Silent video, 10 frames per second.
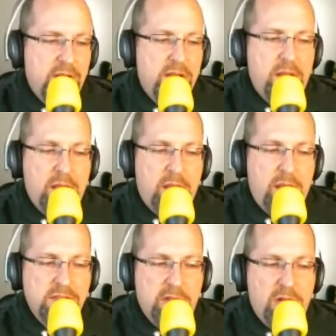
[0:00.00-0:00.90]

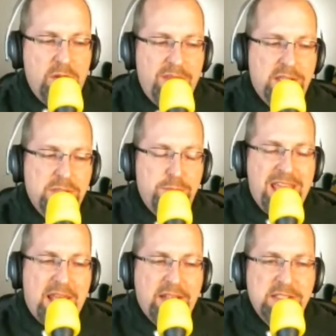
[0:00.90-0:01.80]
Because uh, they're going to be
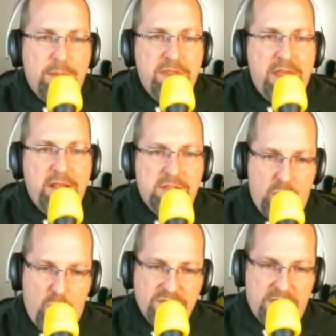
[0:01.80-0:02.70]
explaining some things
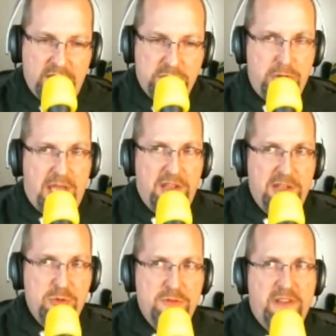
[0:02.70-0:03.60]
that wasn't explained in
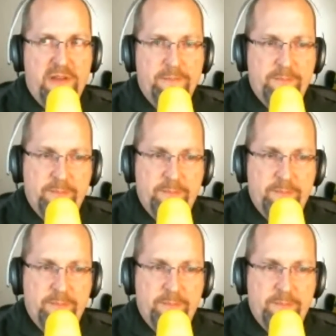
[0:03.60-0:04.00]
the movie.